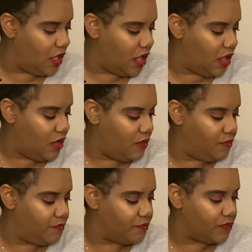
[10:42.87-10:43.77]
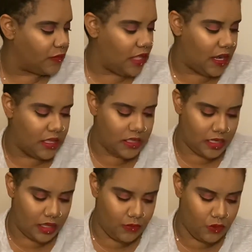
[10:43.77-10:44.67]
And I think
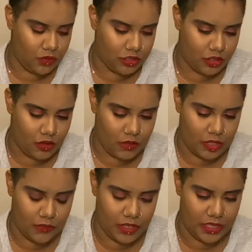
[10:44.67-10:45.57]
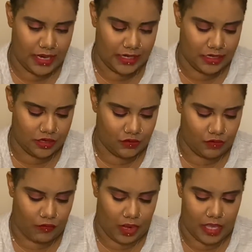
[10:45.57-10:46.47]
I'm going to go in, being that I did do a
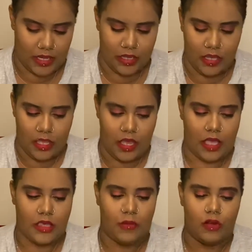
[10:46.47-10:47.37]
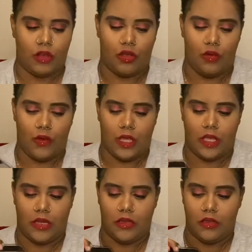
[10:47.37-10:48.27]
red, I think I'm going to go in,